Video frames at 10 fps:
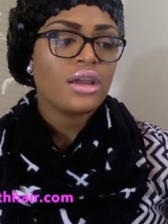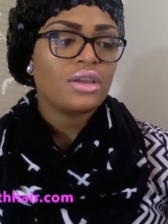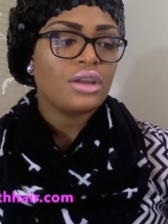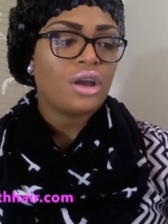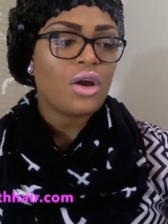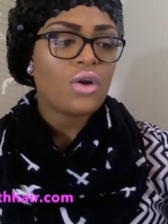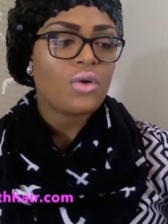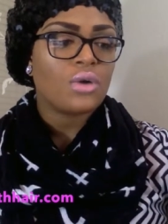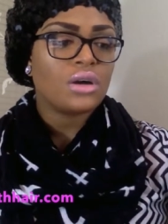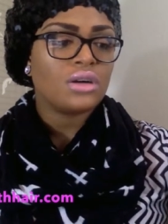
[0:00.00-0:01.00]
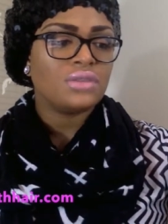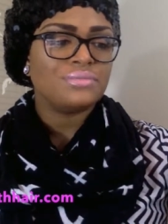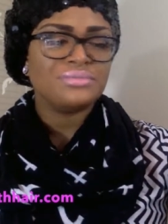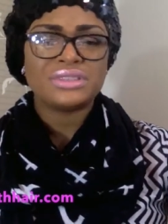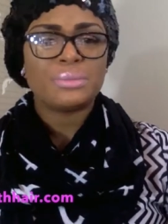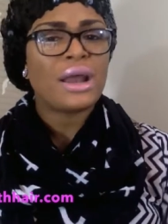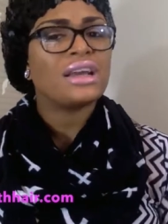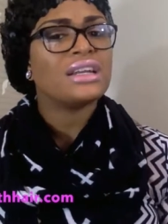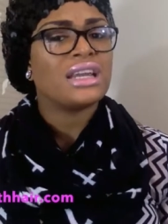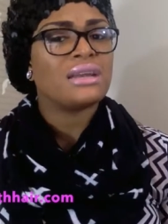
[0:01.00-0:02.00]
you know, um, you're probably
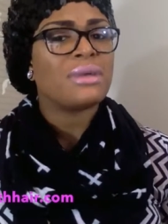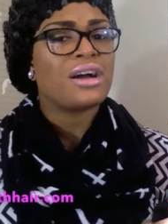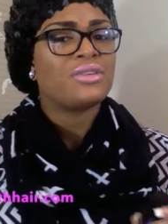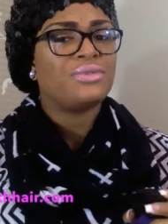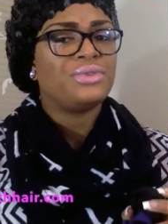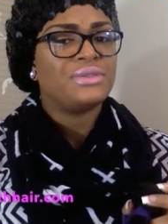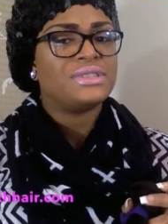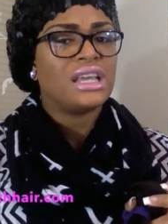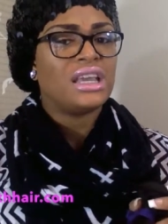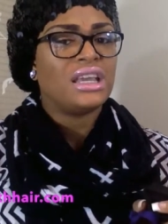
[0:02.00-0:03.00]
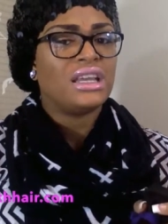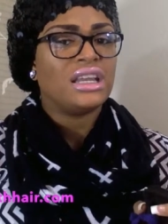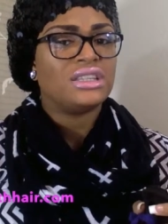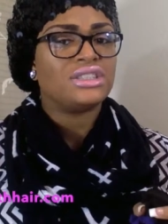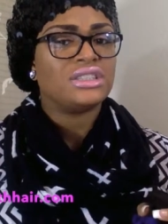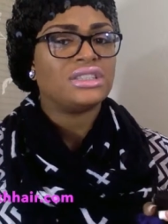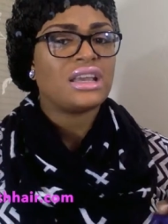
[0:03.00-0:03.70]
going to get about fifteen inches,